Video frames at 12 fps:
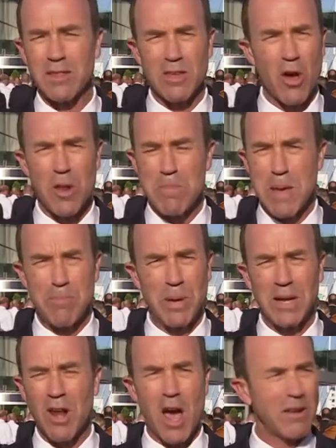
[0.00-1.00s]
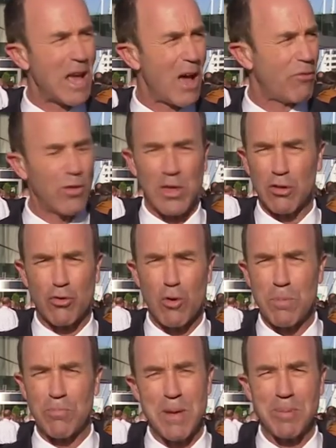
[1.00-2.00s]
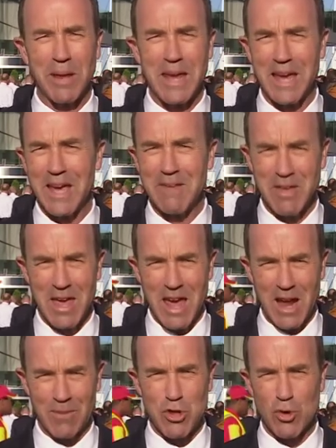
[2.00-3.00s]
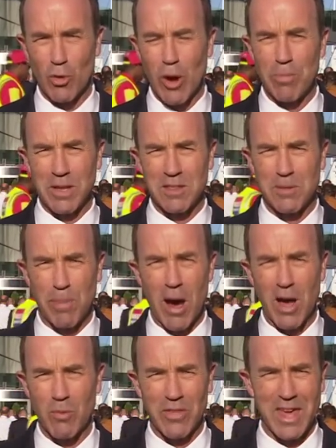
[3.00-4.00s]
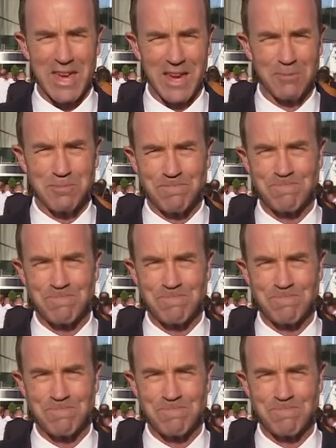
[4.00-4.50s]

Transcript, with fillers: It's going to be a big night uh, for this group of people here, and I'm sure they'll be inspired by what they hear.